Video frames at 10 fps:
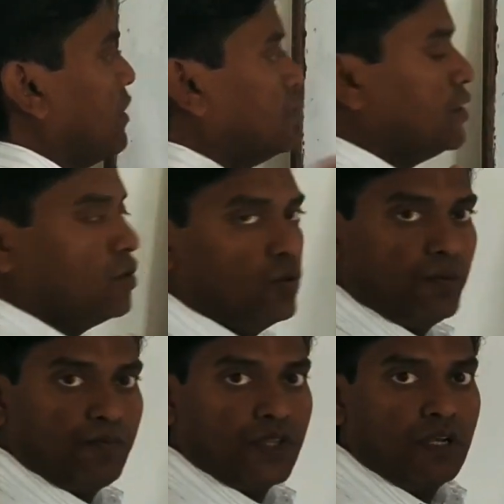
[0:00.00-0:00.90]
0.
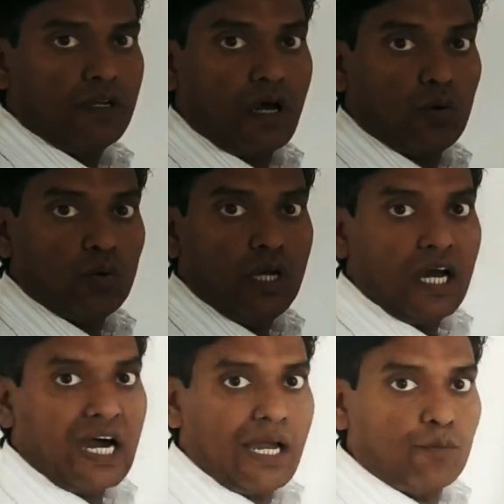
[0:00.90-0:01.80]
Now
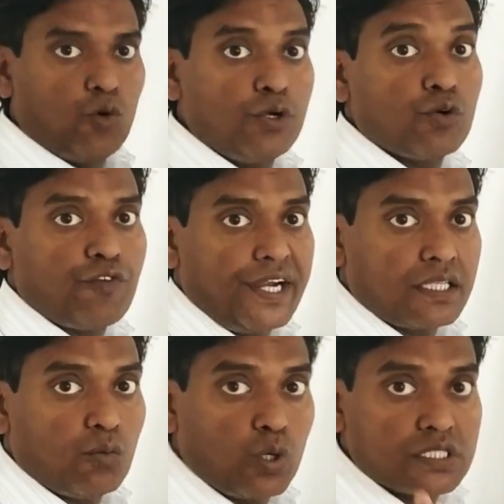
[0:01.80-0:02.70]
I am going to find
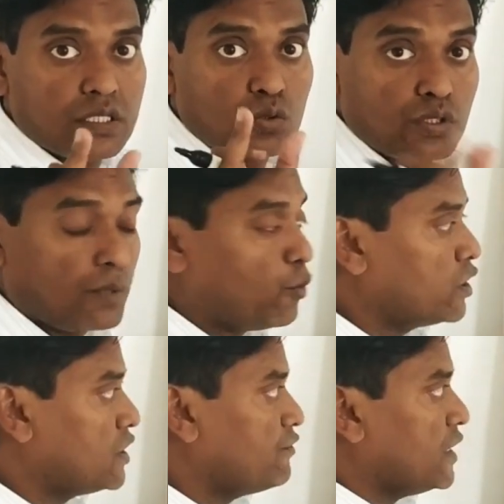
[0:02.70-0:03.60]
what is the total
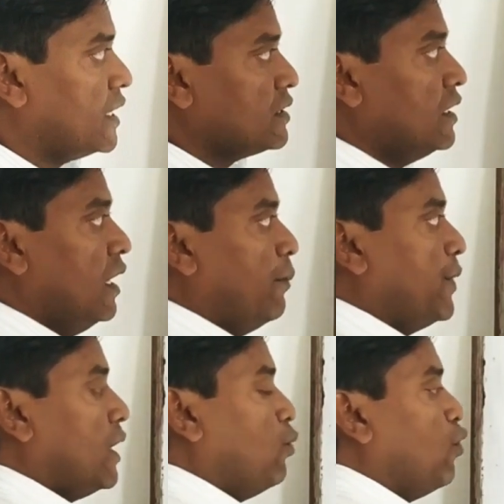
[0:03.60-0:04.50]
positive charge. Beta,
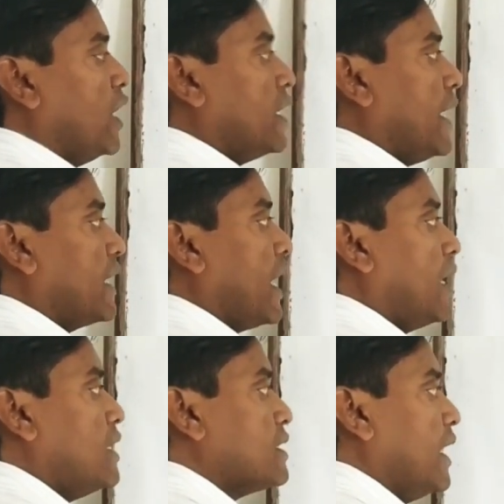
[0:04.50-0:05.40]
one cation
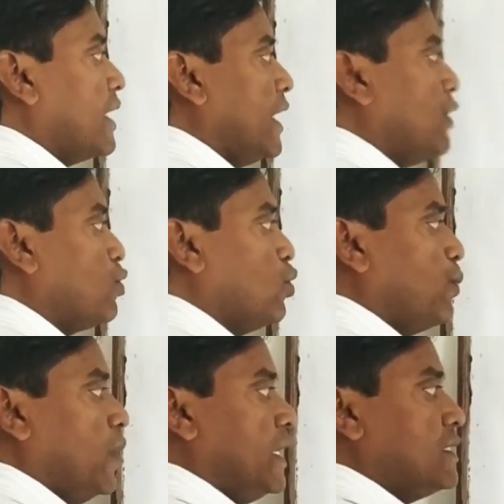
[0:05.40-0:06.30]
is Ni2
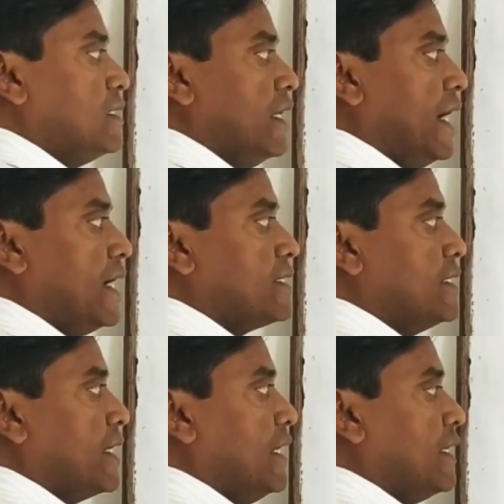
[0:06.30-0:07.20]
plus and
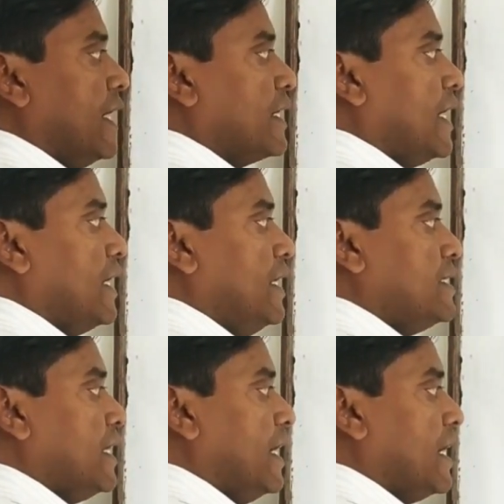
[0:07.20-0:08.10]
second cation is
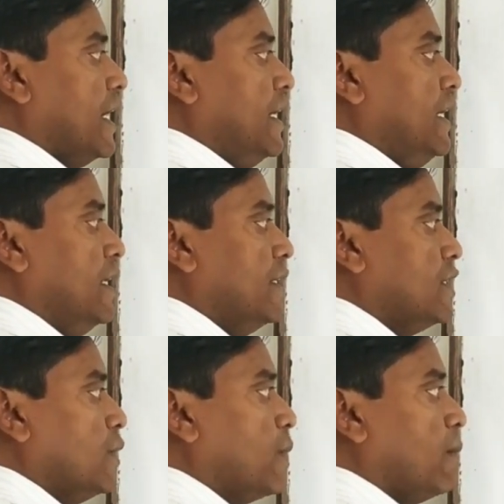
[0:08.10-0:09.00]
Ni
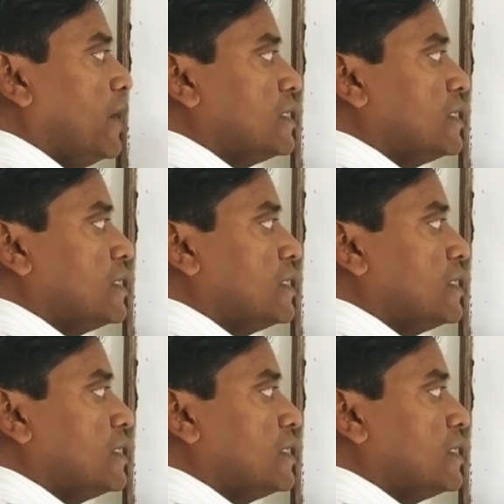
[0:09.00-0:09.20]
triple plus.